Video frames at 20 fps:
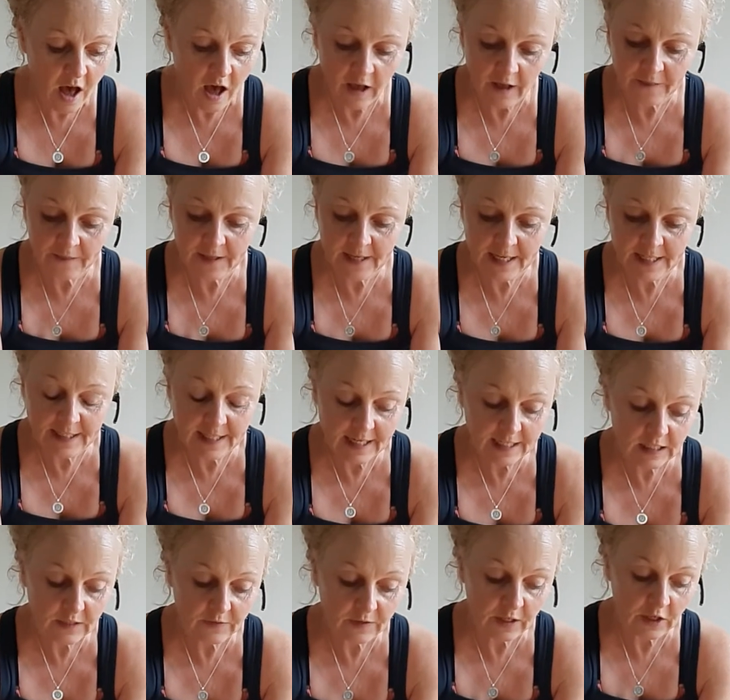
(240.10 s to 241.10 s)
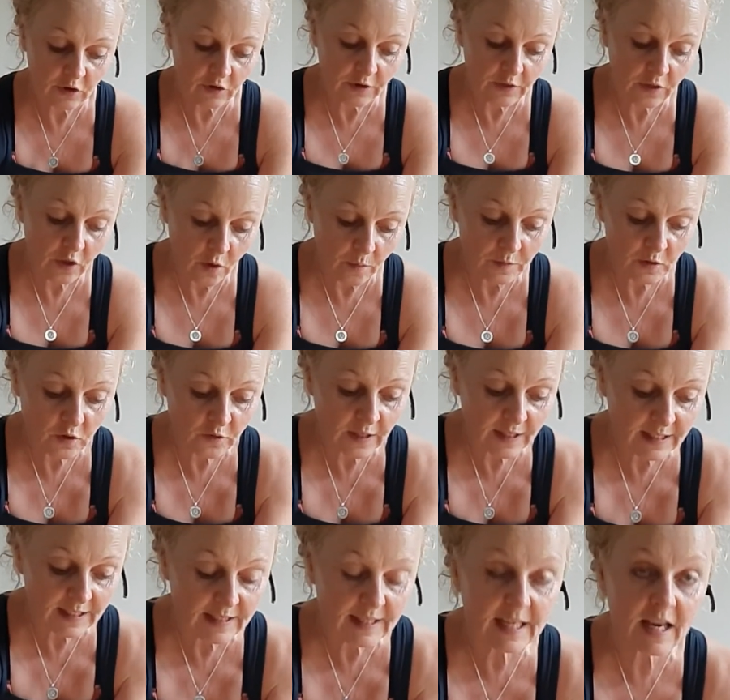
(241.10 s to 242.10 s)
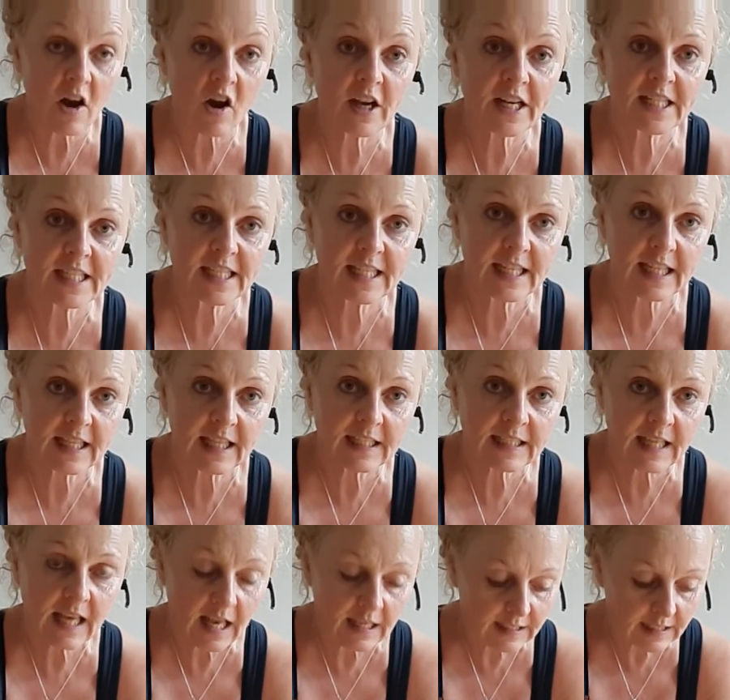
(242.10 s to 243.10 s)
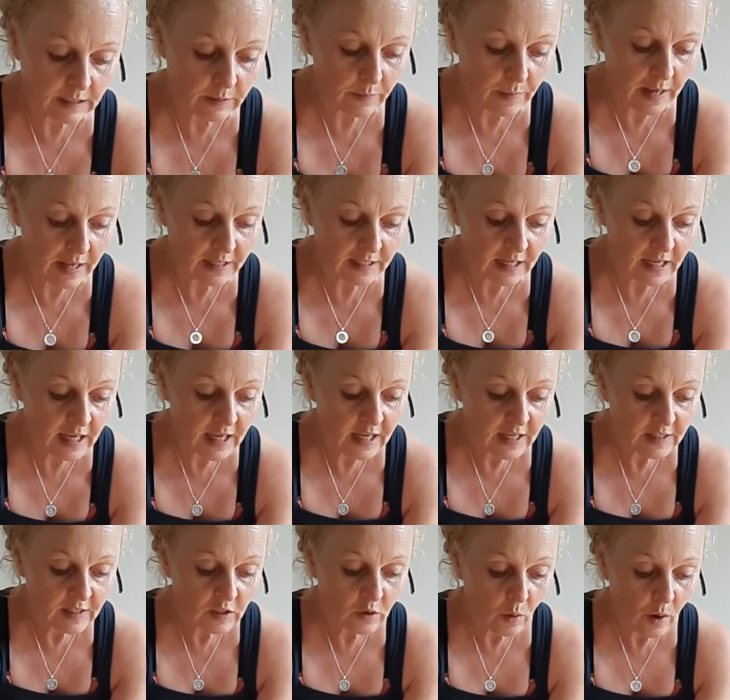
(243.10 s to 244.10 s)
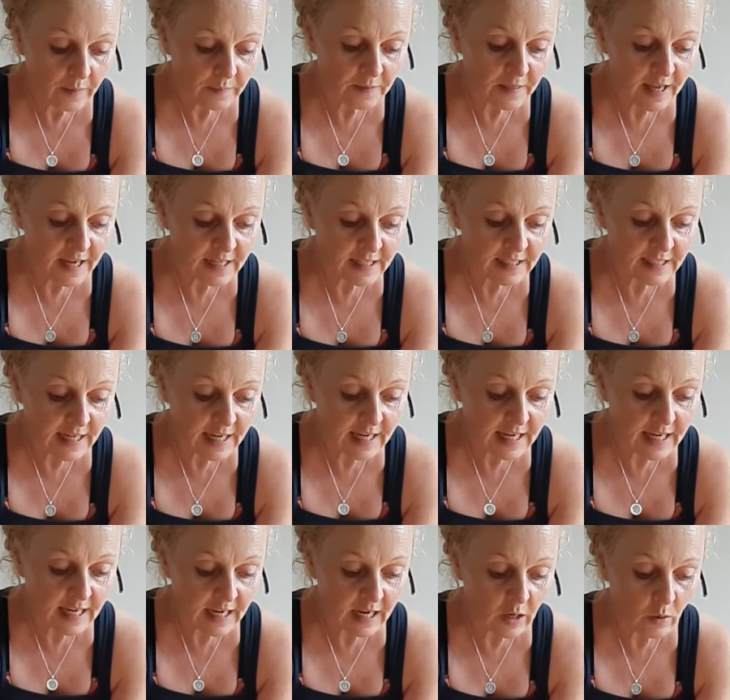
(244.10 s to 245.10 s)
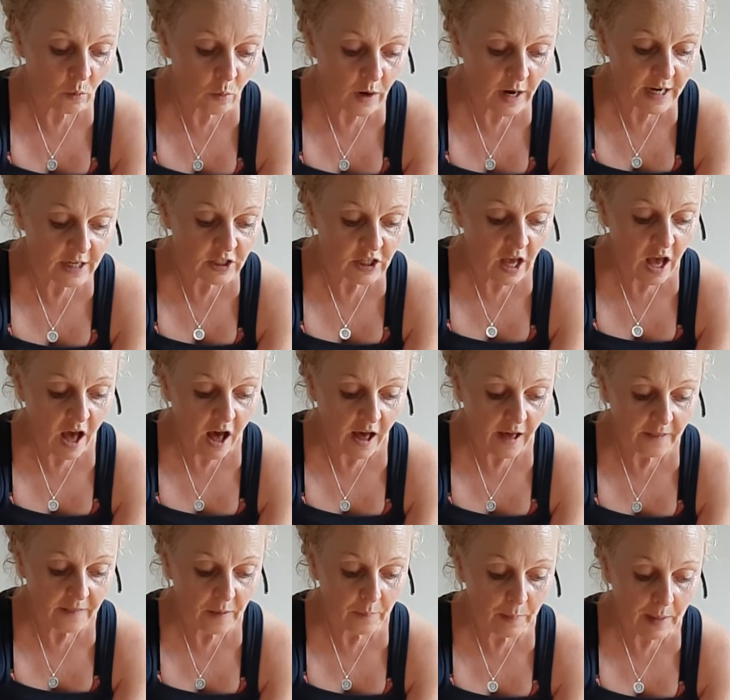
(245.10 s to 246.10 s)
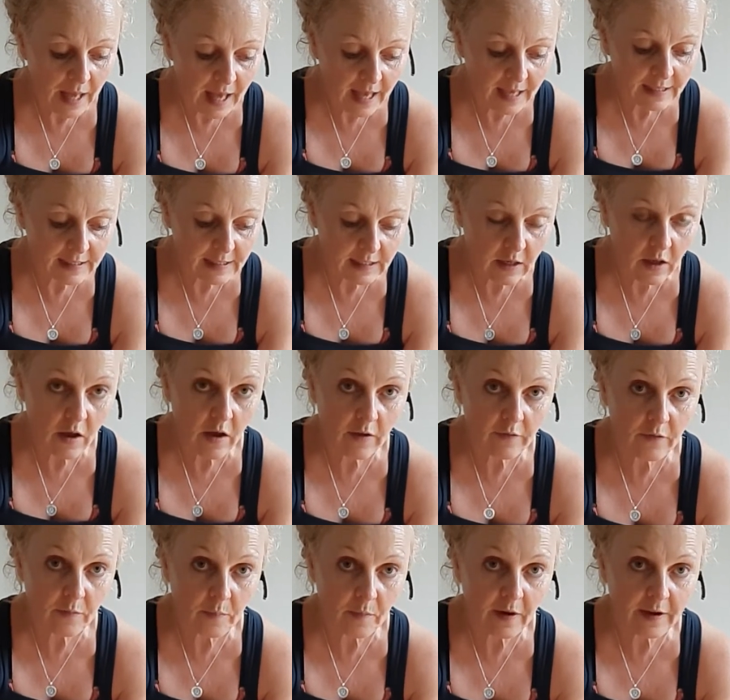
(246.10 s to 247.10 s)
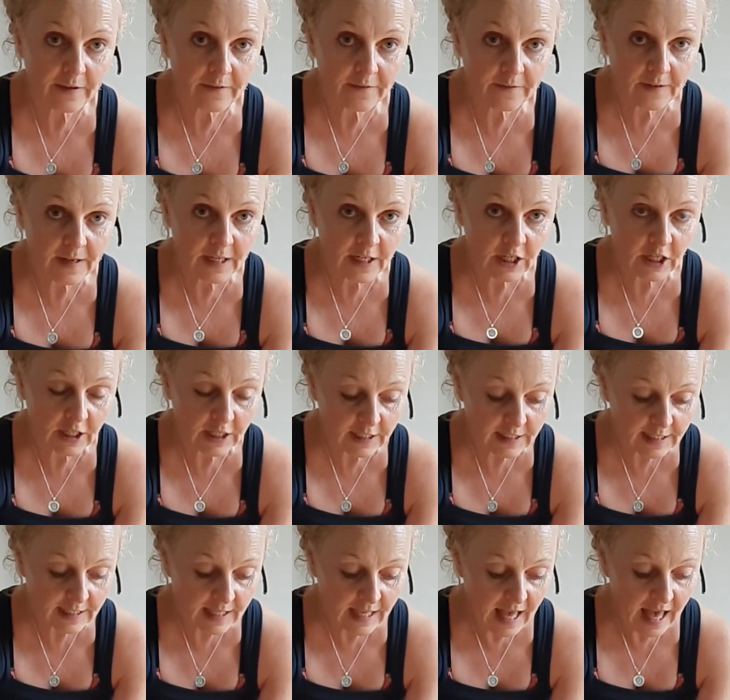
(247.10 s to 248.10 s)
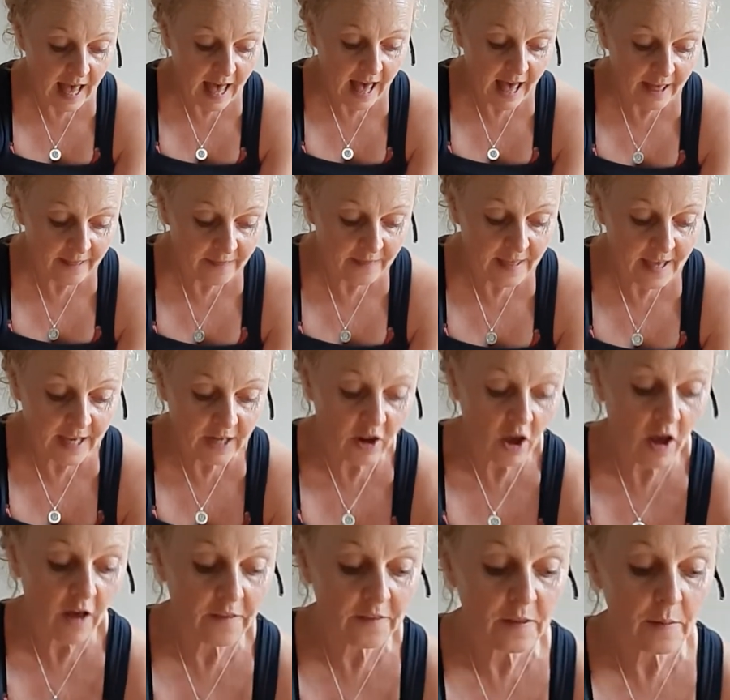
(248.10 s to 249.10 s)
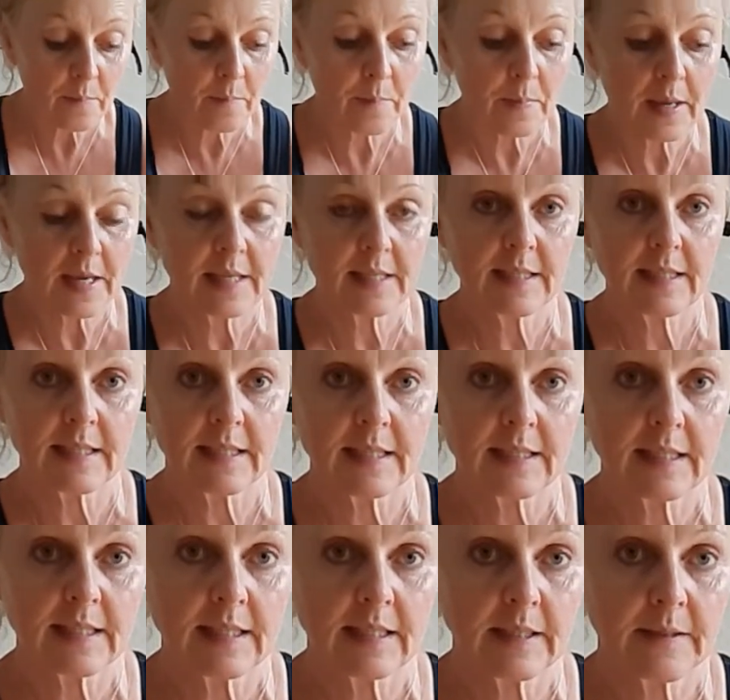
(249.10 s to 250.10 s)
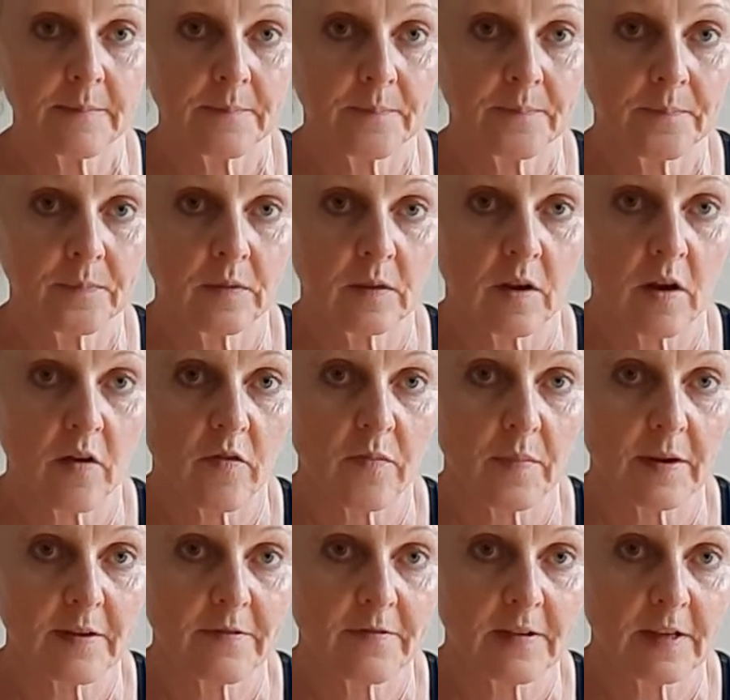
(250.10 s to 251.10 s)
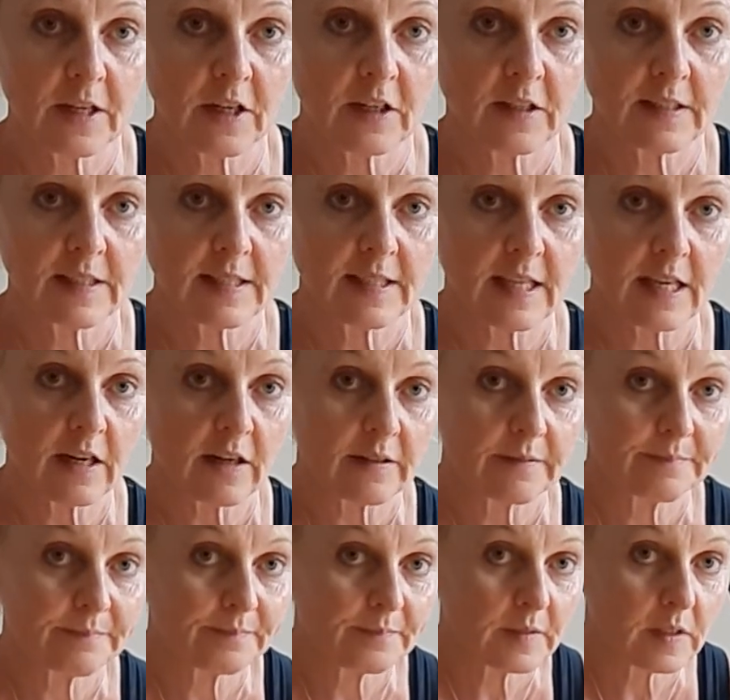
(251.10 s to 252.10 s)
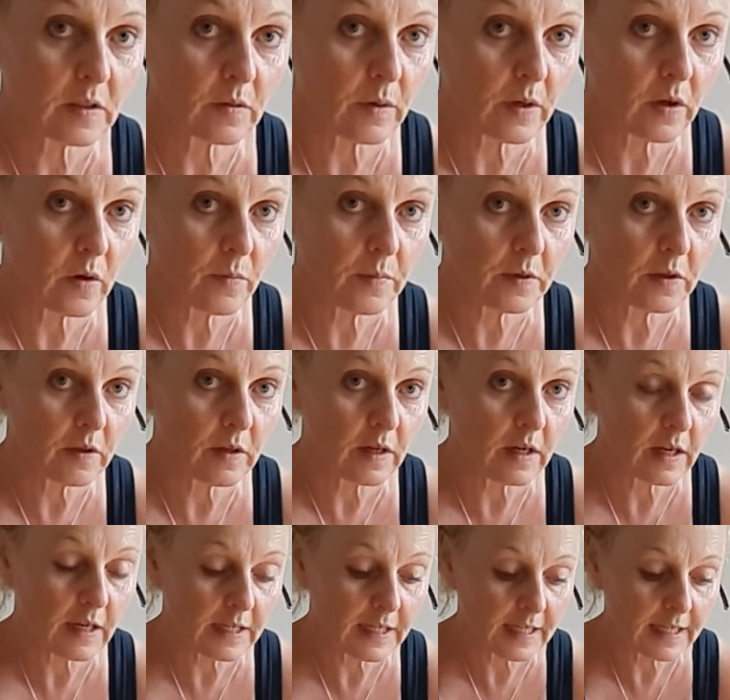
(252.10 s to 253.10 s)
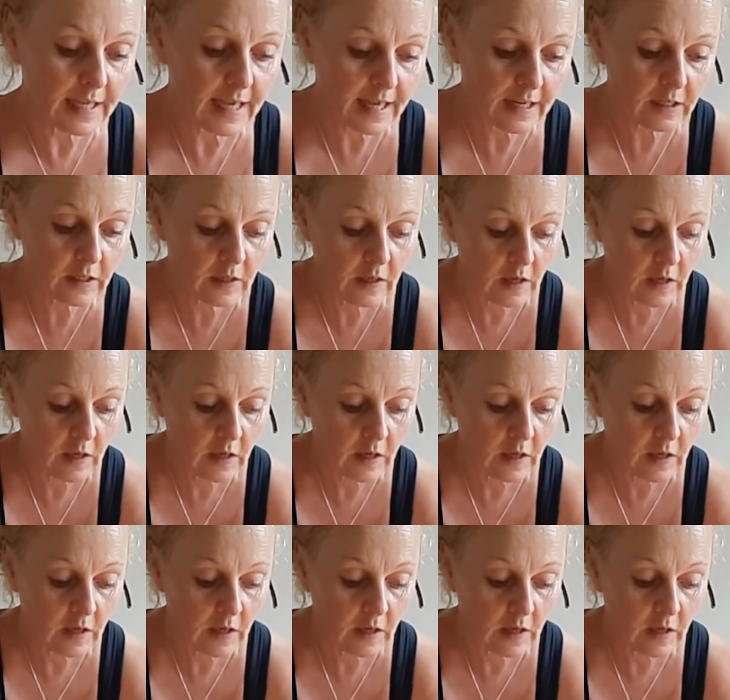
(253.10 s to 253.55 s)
on the index finger and thumb. So that's the ideal, that's Hasta Bandha. So I'm then taking weight on the pads of my fingers and then on the bases of my fingers there. So I hope you can kind of get,